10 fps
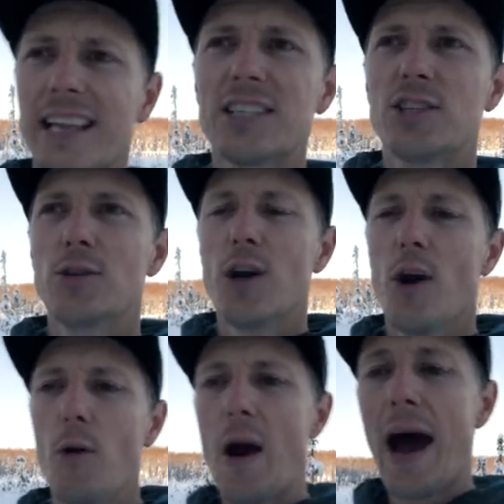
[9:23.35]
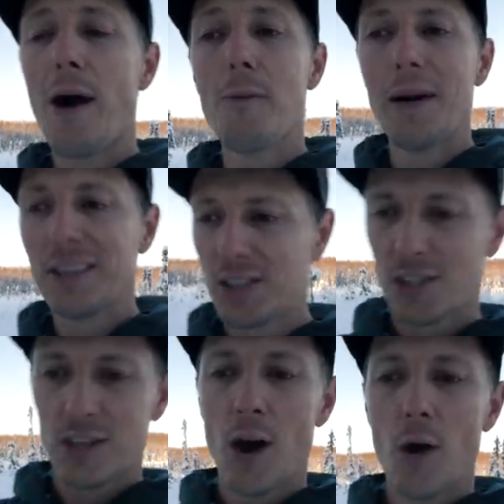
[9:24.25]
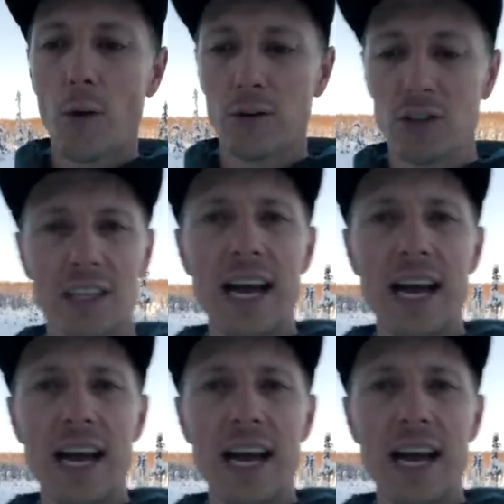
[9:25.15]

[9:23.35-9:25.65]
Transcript: lets you know how much snow just